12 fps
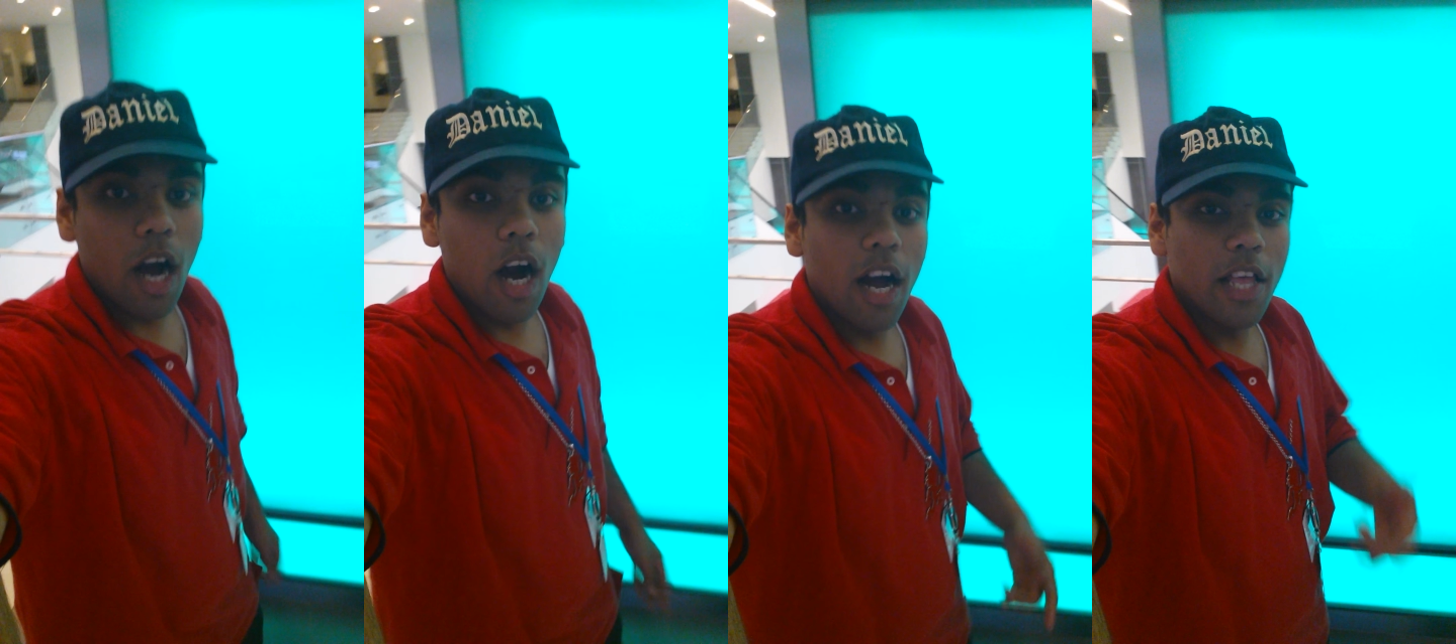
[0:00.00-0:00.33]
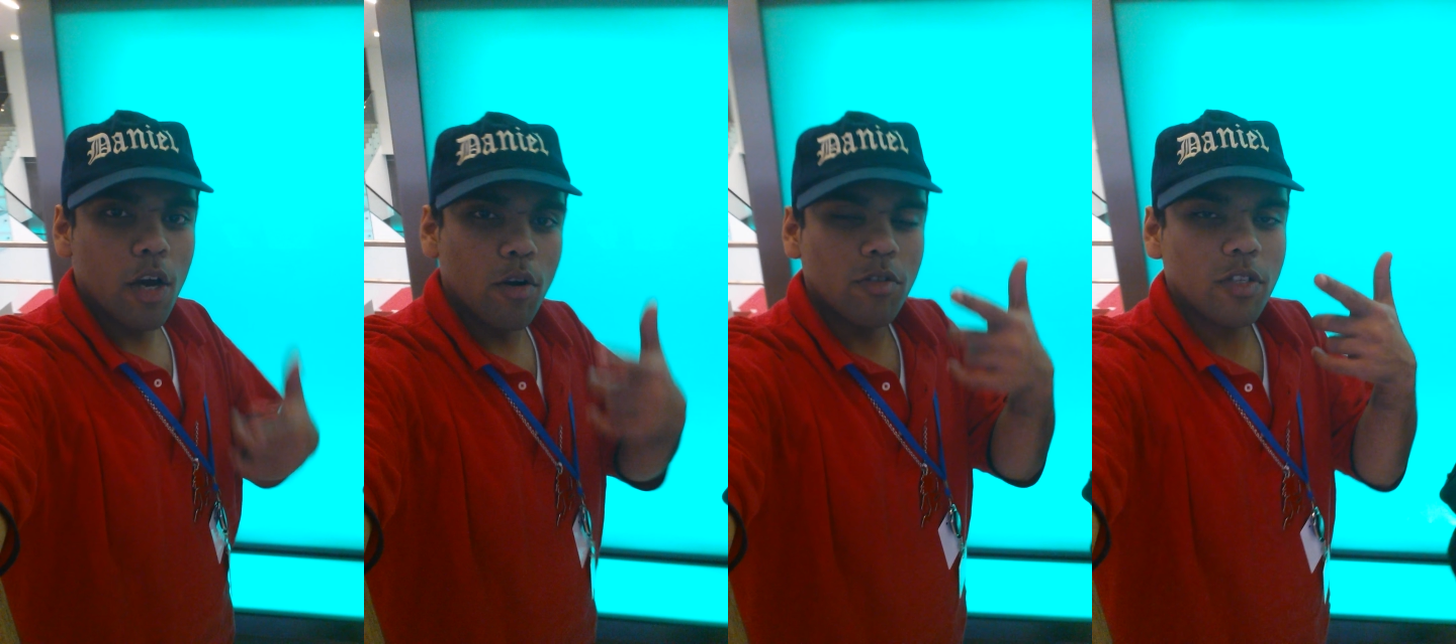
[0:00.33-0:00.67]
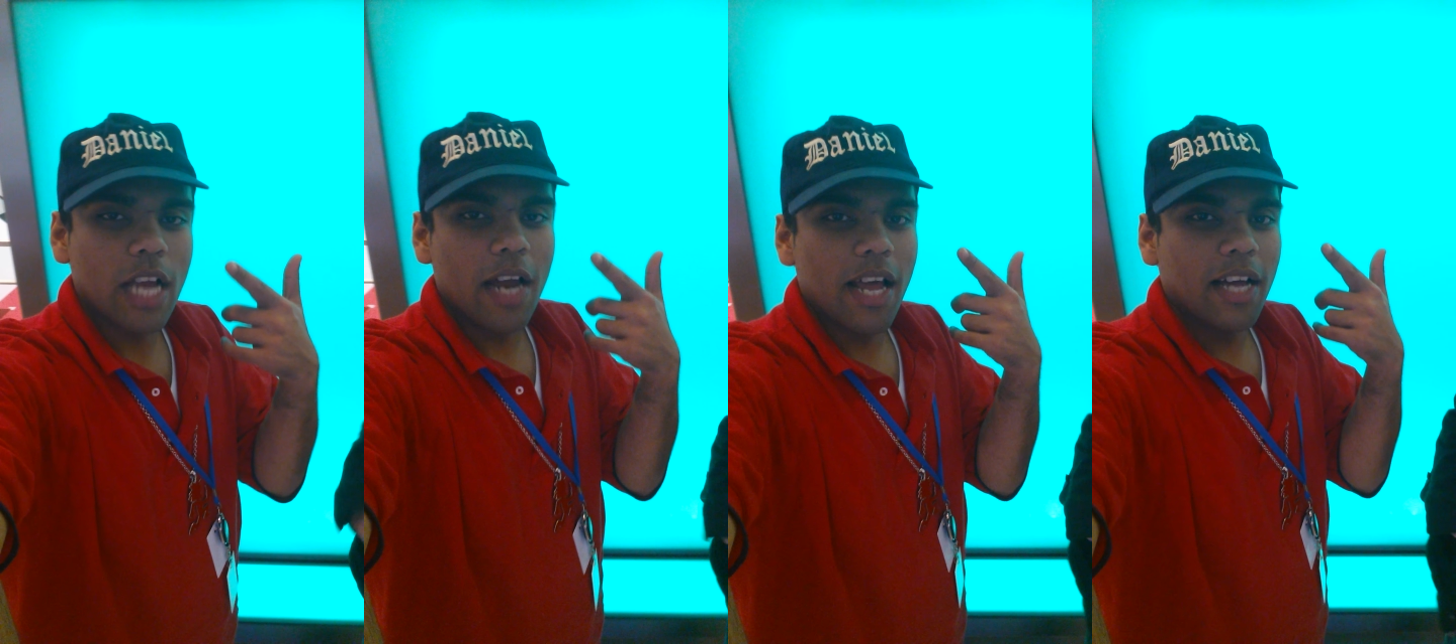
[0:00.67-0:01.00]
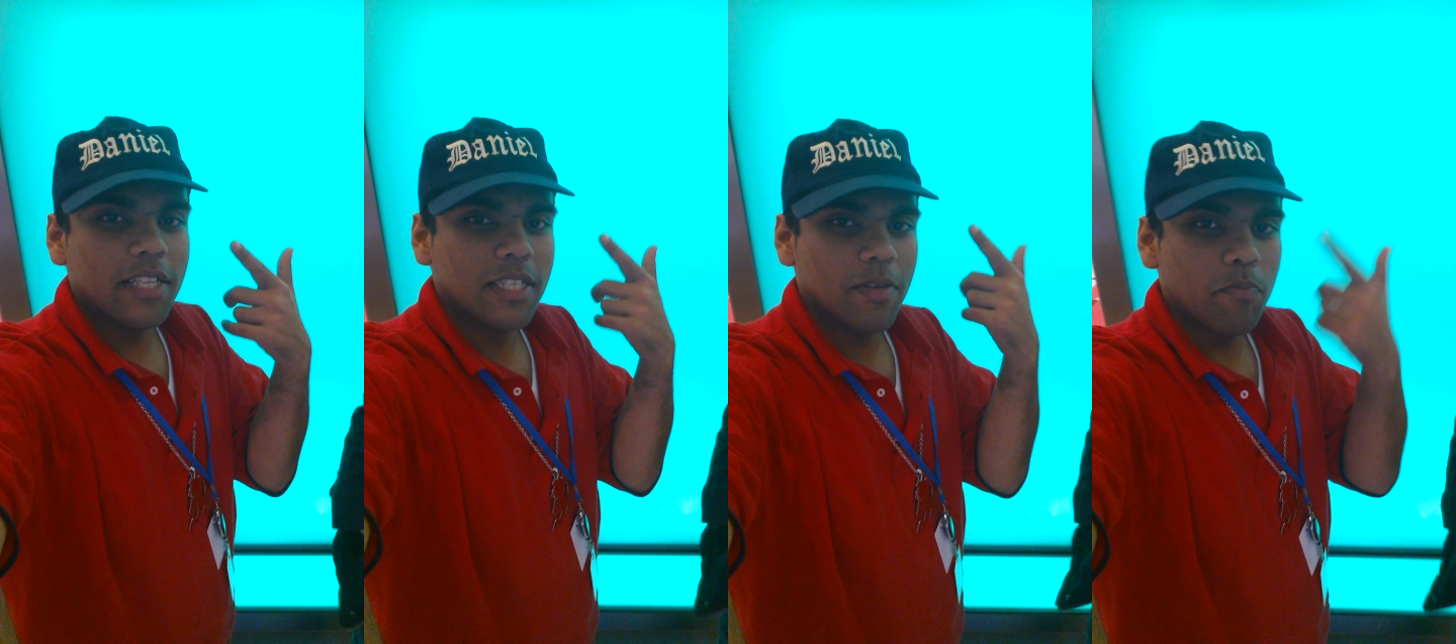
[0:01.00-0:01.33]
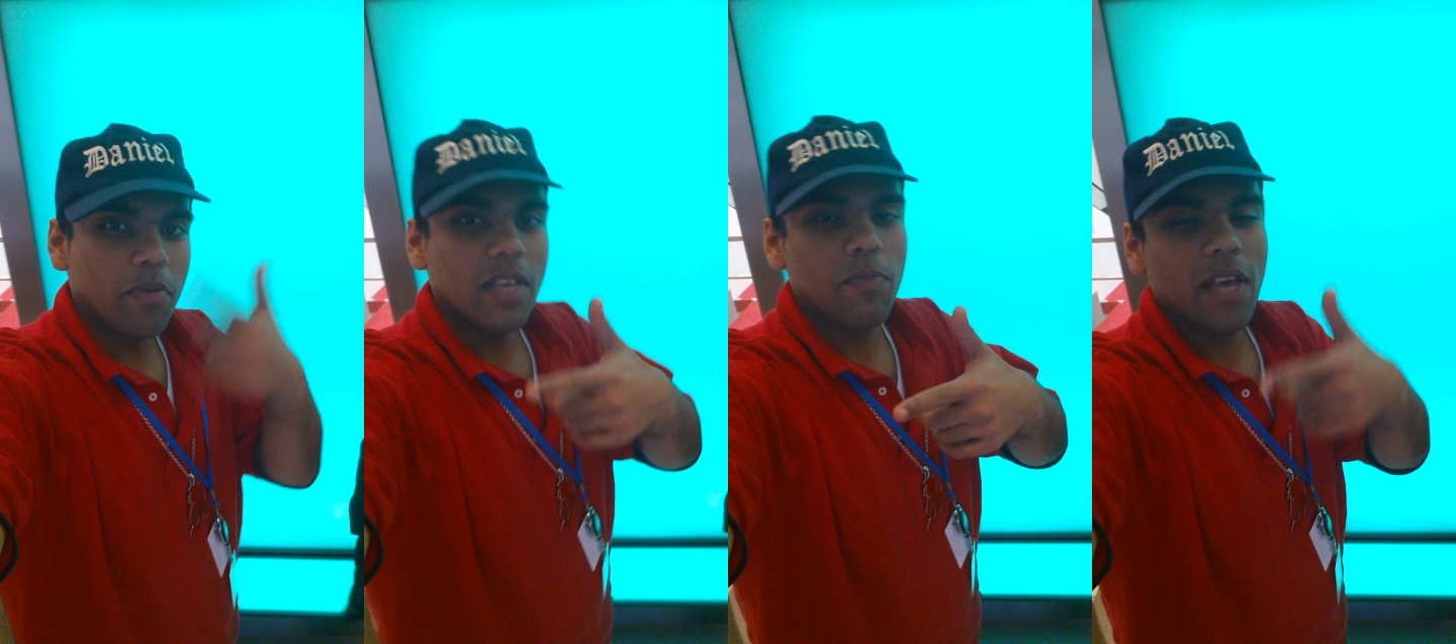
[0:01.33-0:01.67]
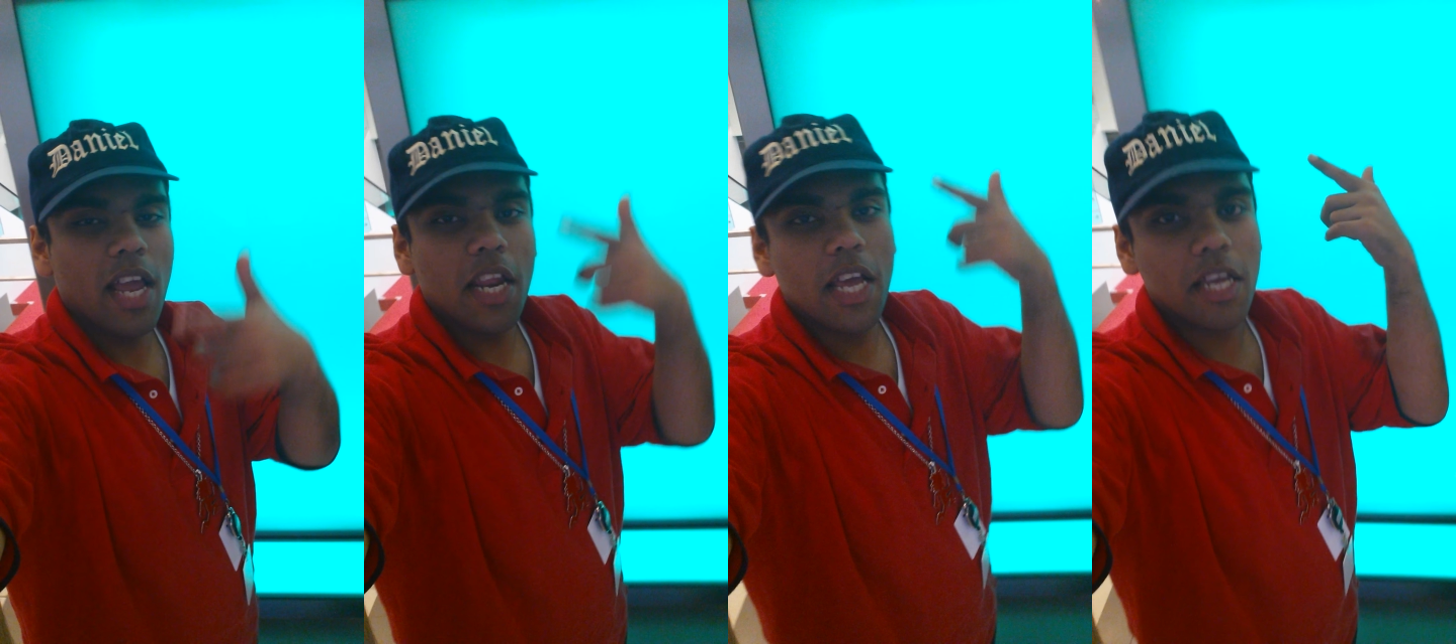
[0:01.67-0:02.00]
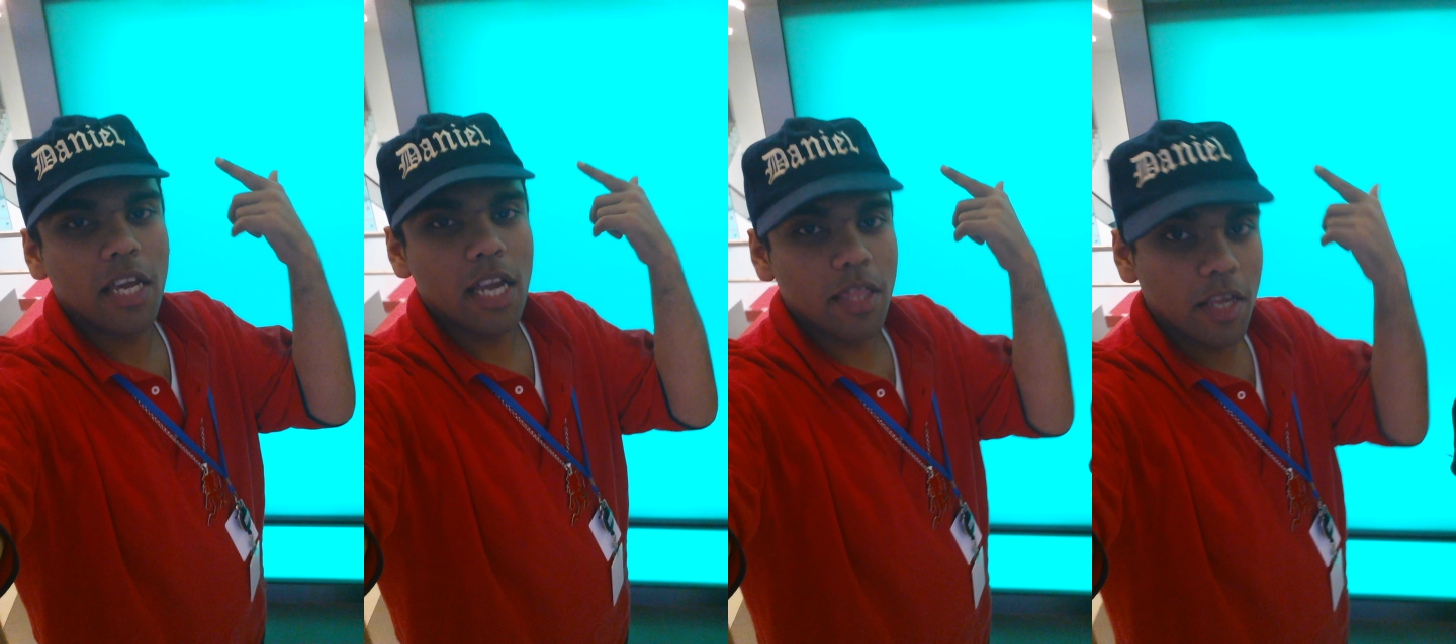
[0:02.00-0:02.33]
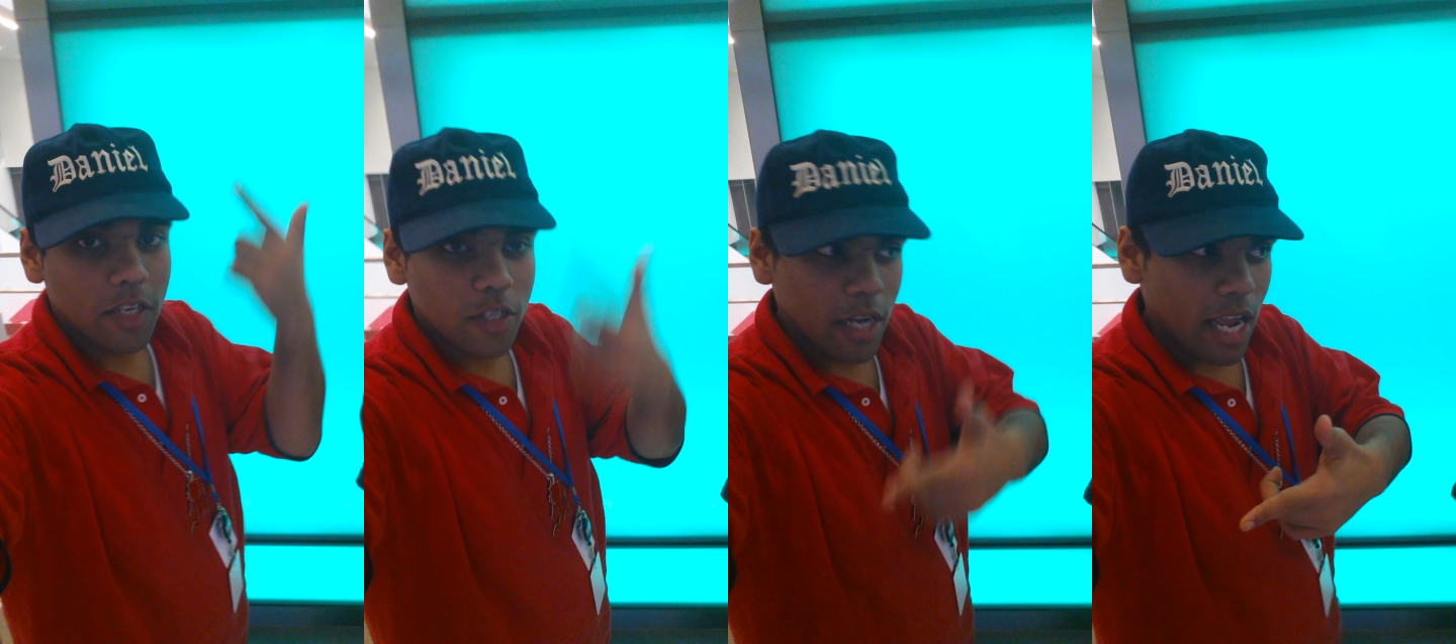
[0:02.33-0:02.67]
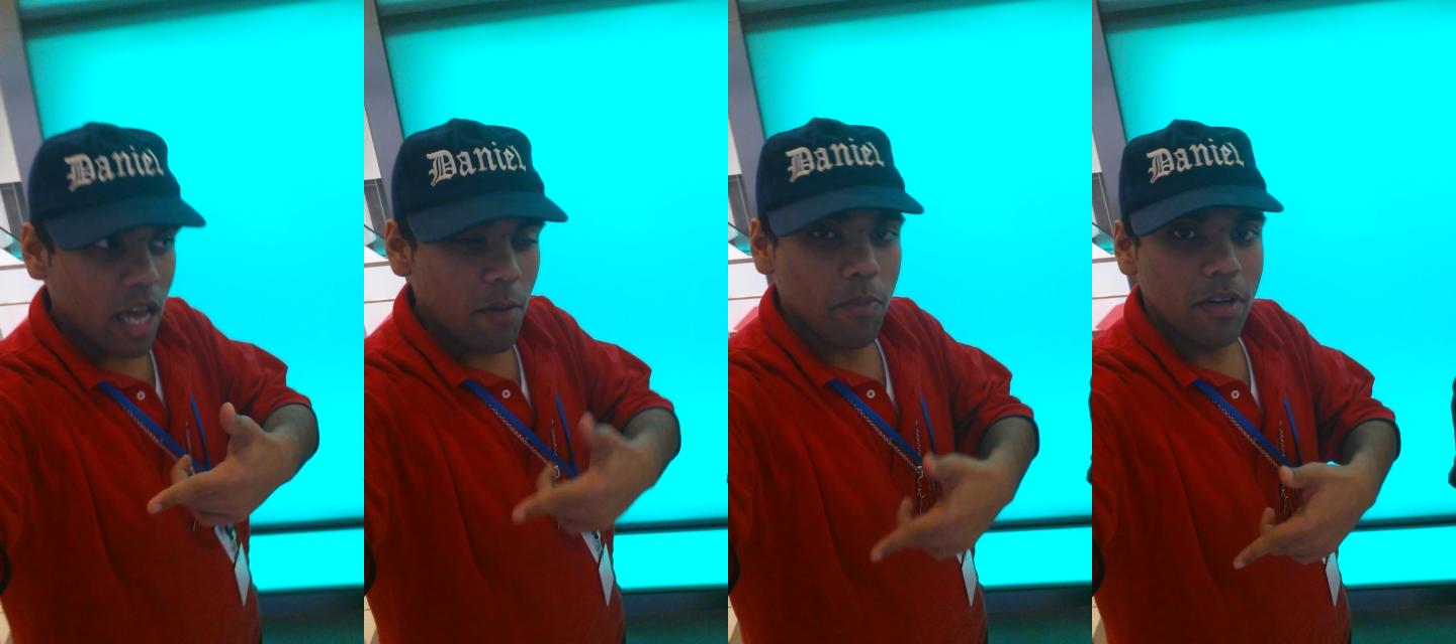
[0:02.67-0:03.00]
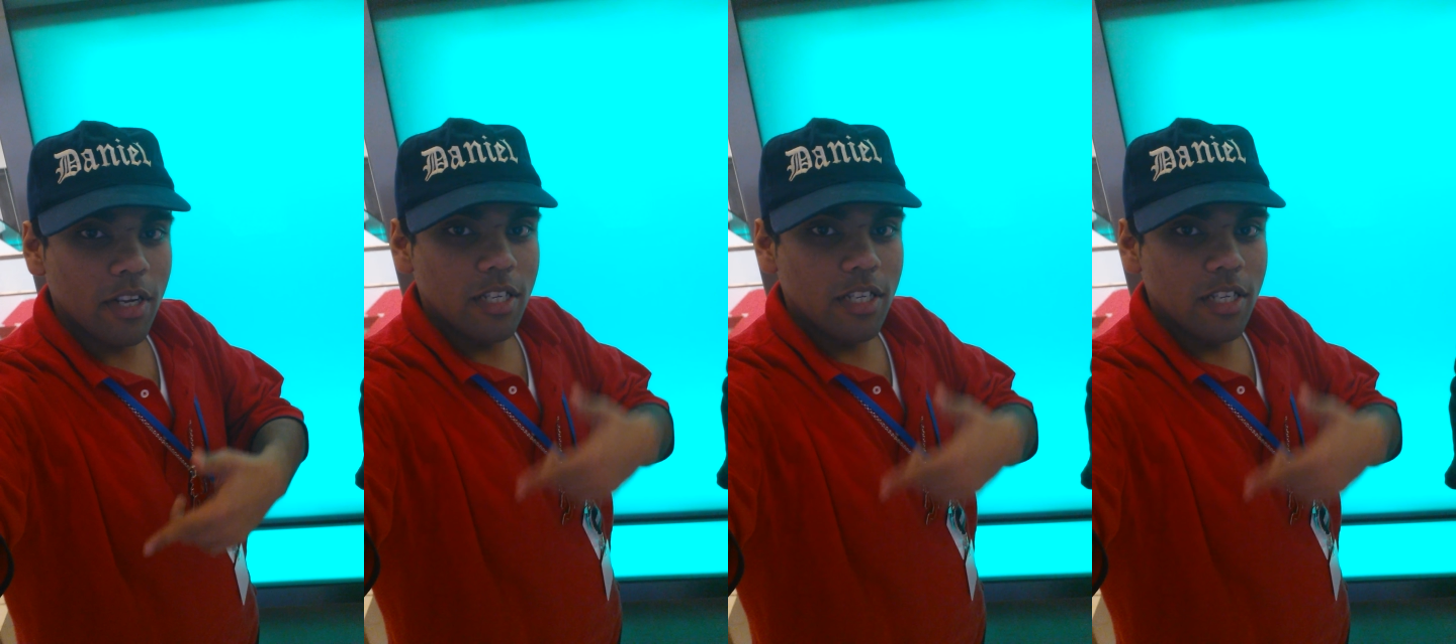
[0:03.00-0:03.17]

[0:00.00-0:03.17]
Uh, yo, shout out to B Man, aka the Champ.